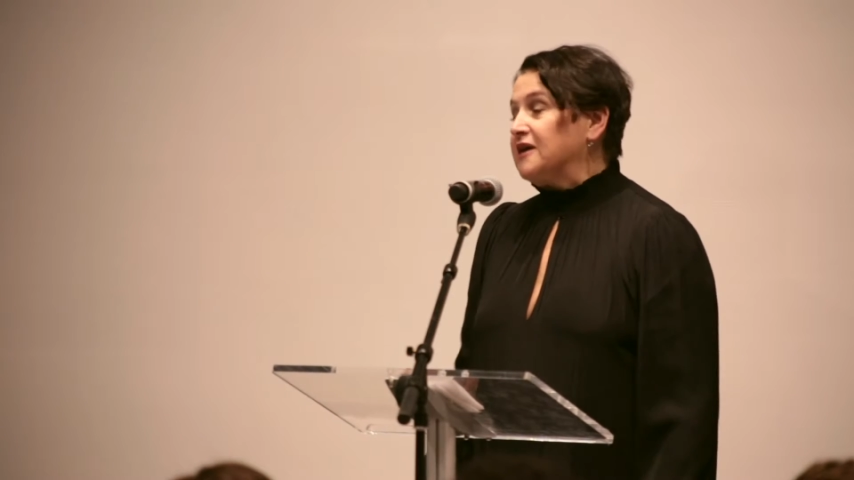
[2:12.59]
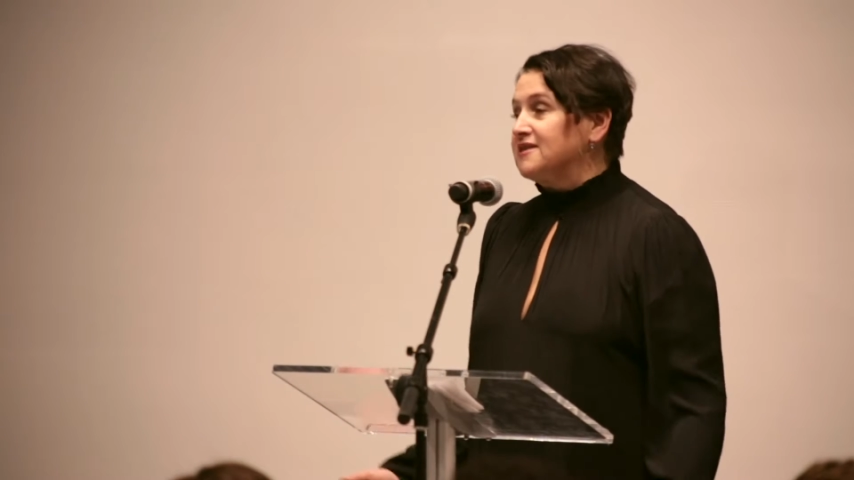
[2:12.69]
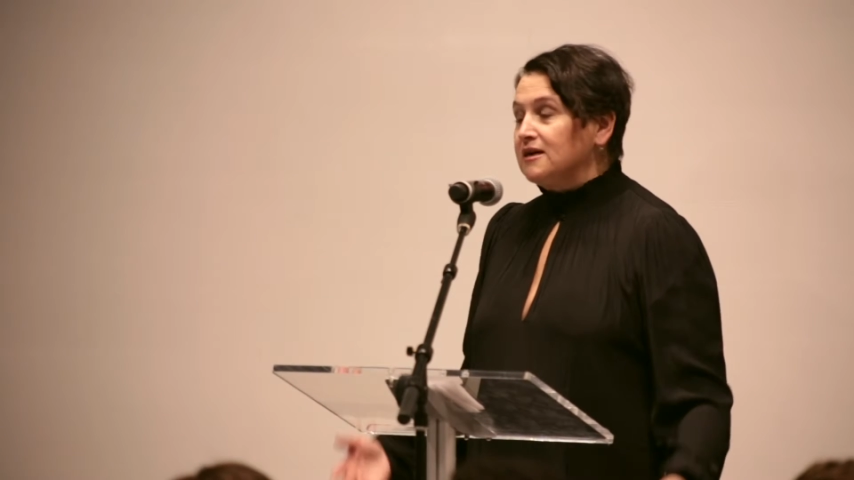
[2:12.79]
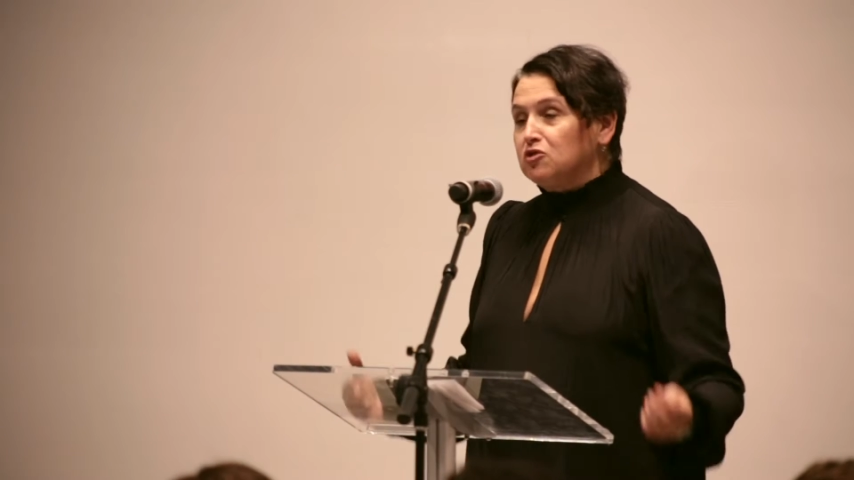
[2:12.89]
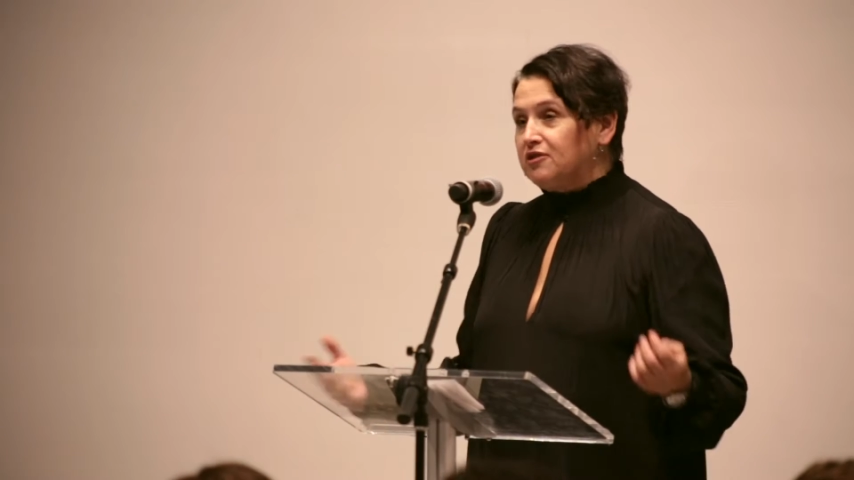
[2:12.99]

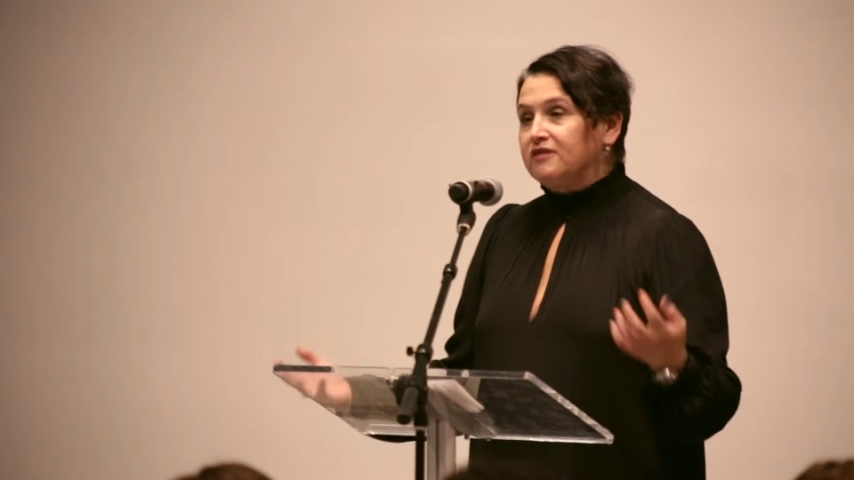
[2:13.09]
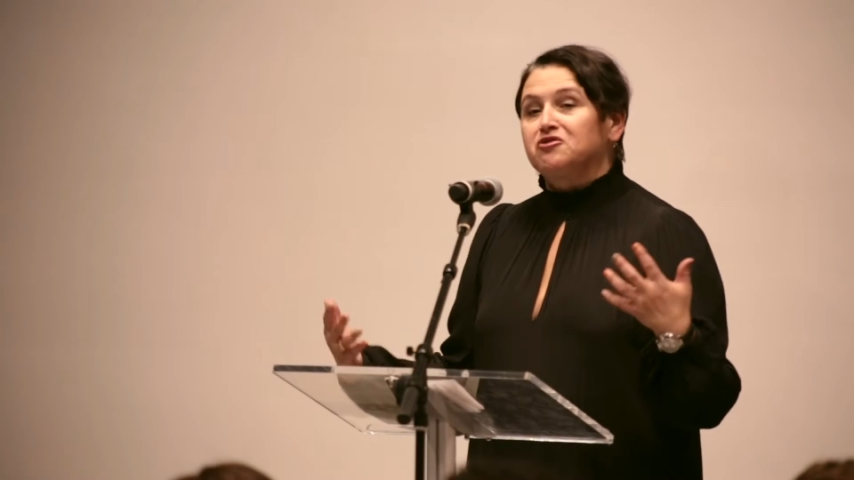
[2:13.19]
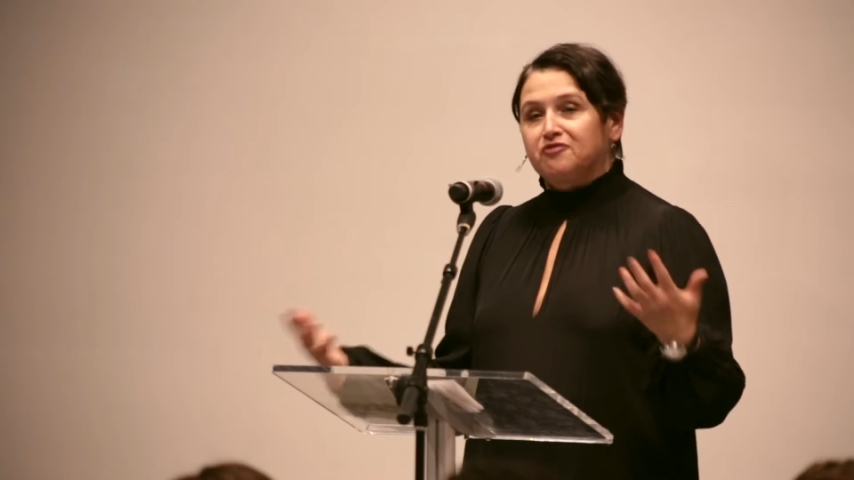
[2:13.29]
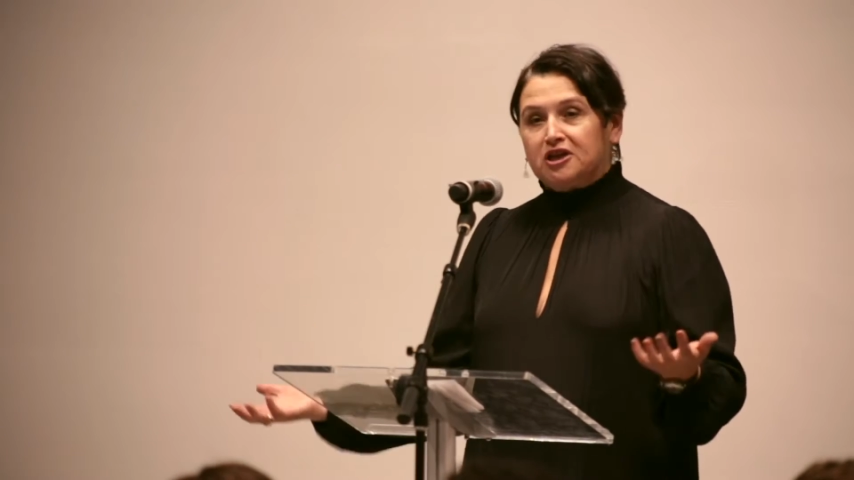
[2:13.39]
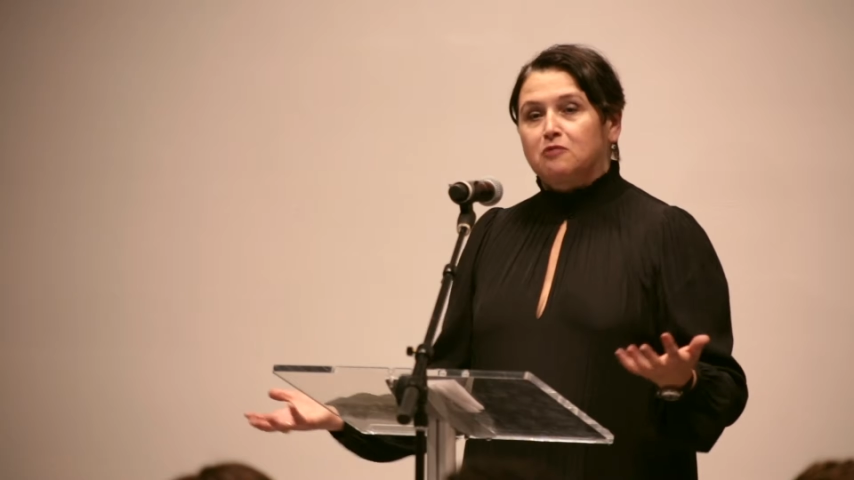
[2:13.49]
because I
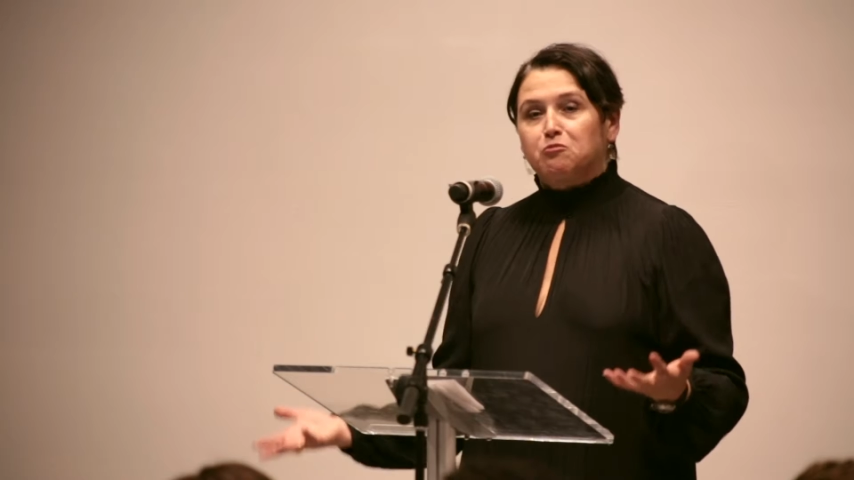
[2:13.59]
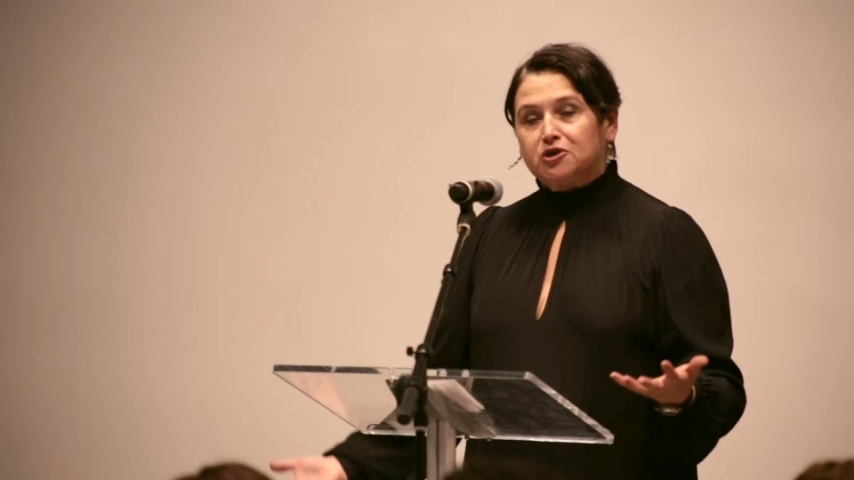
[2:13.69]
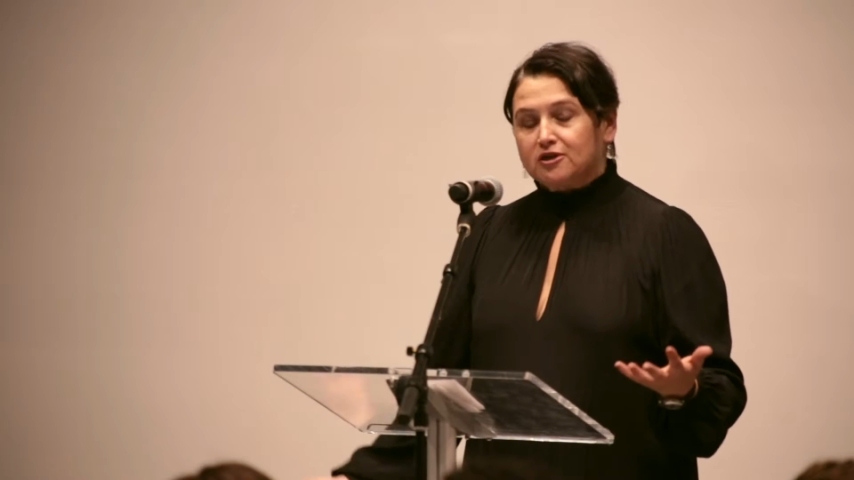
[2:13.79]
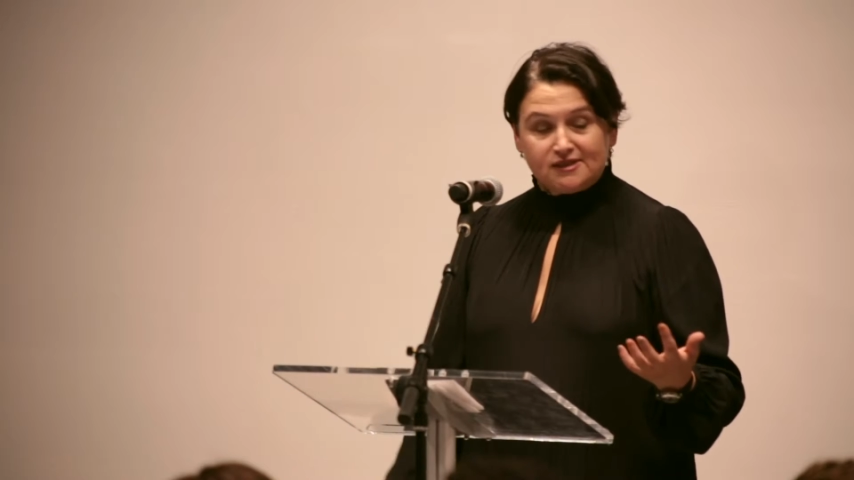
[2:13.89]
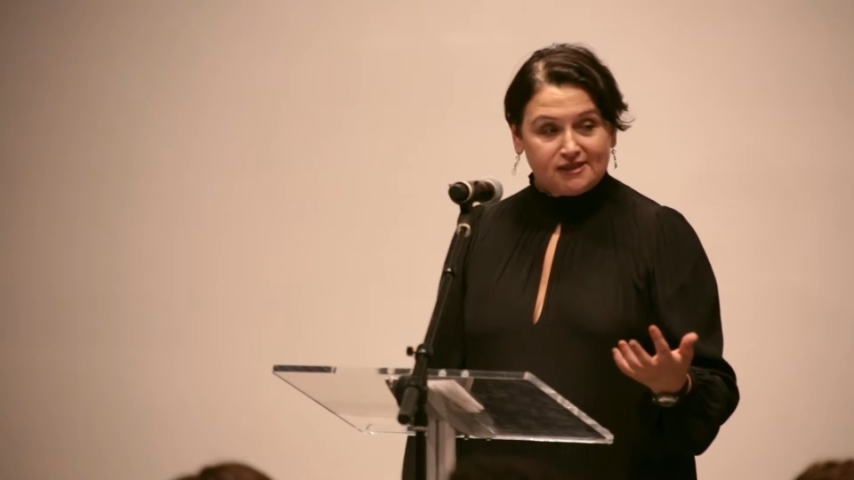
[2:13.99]
believe in reading
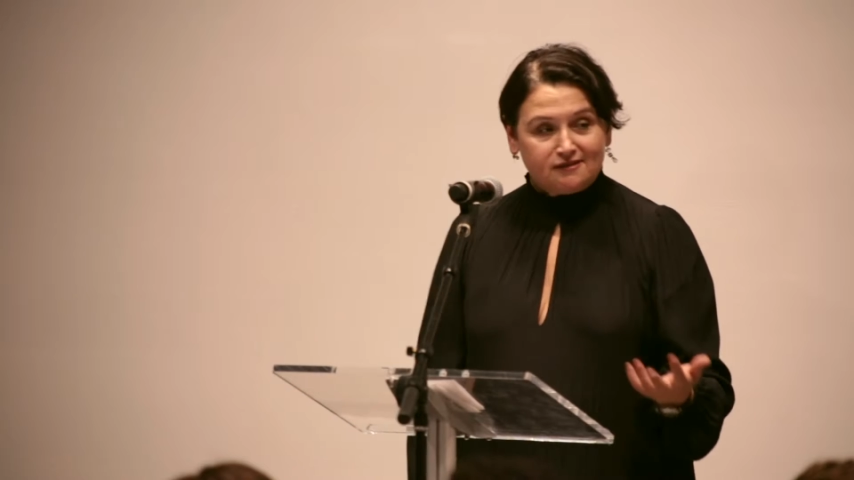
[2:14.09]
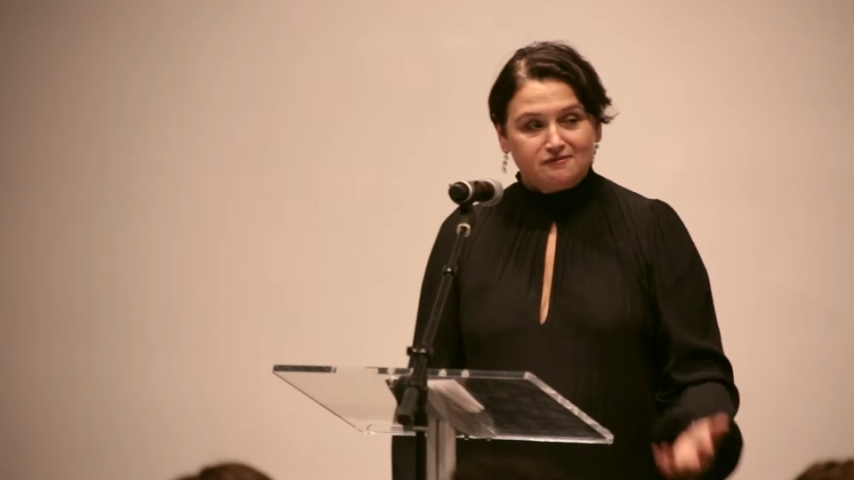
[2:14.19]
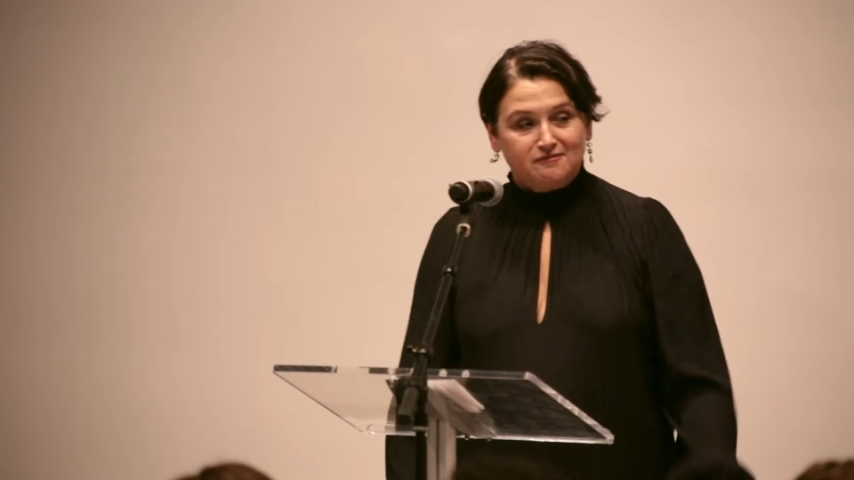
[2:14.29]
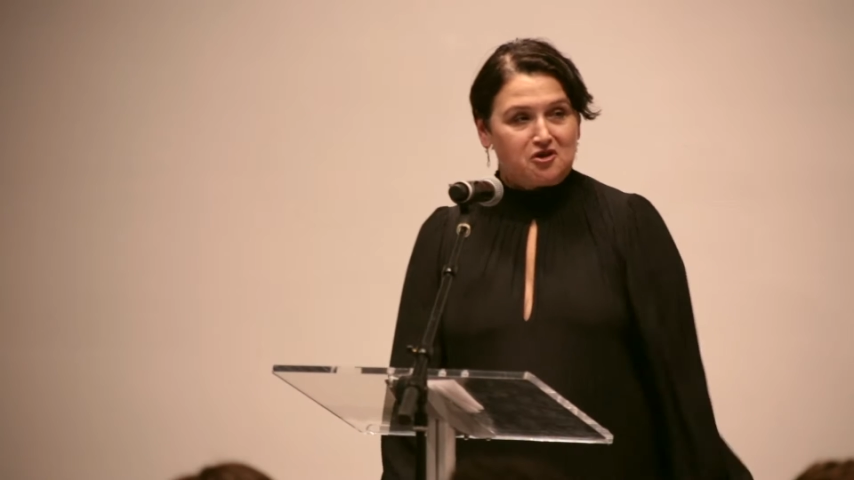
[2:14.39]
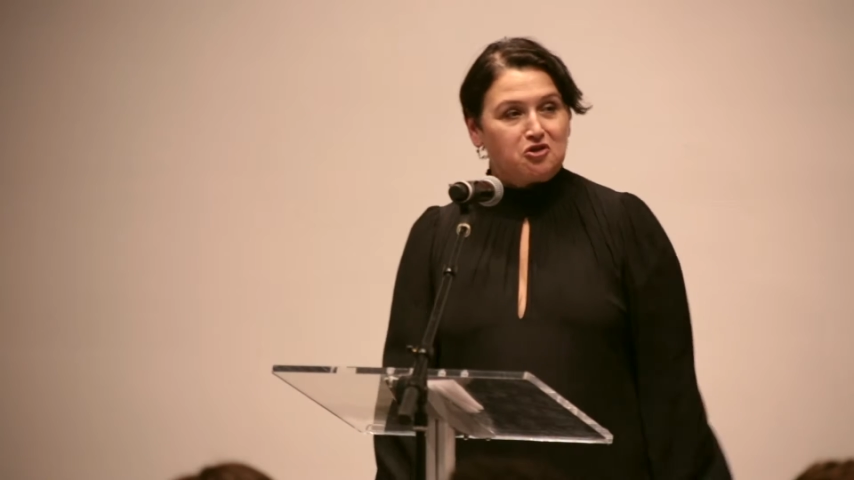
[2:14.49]
books
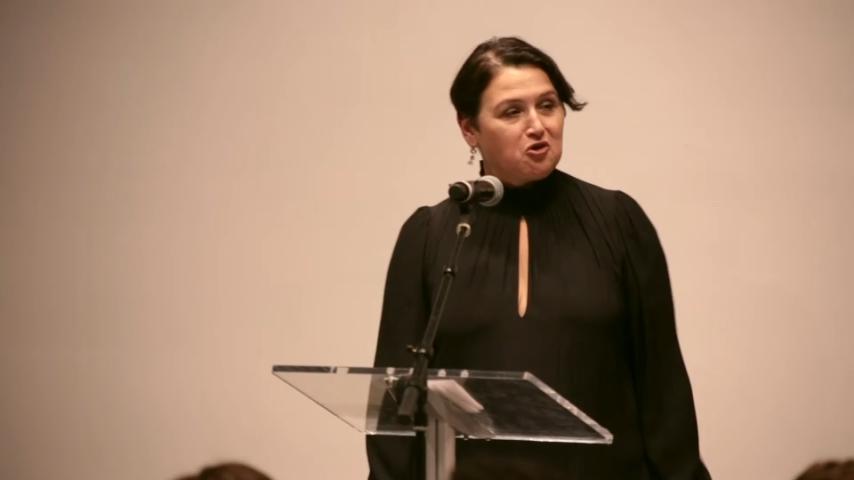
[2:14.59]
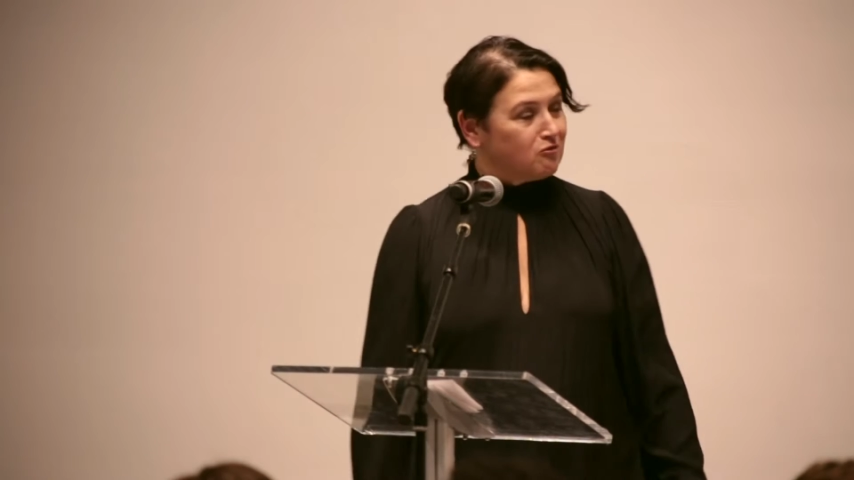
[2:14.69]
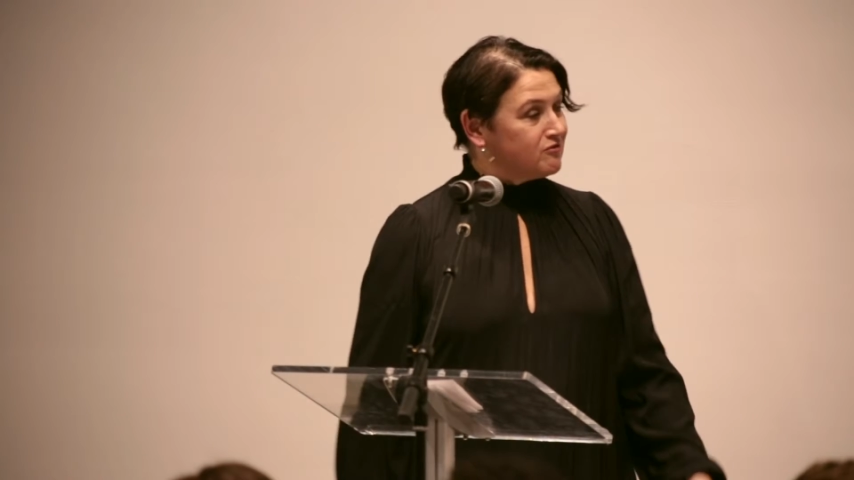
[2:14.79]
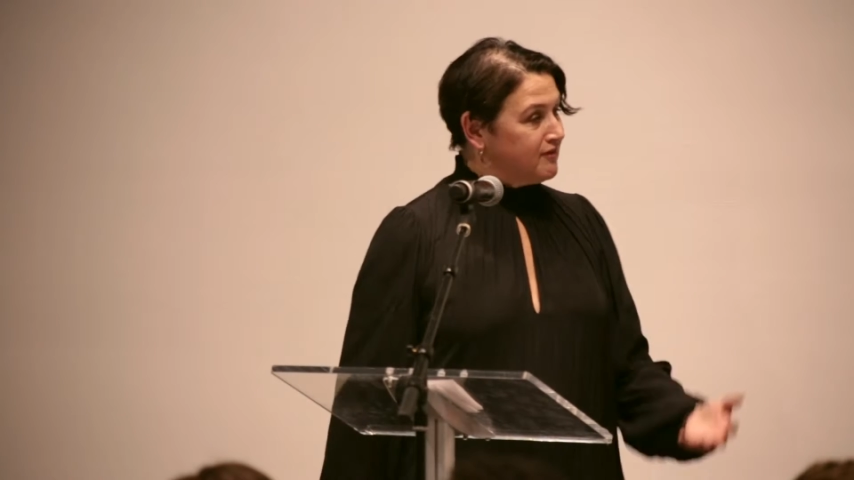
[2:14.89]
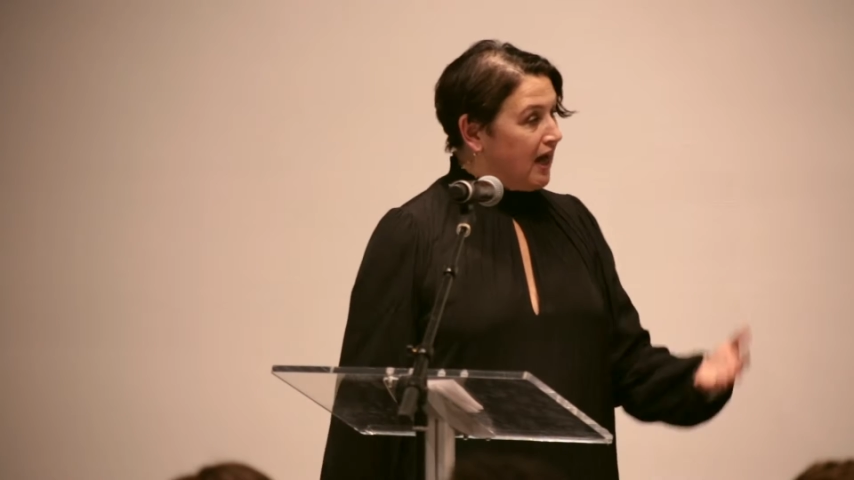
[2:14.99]
and, you know,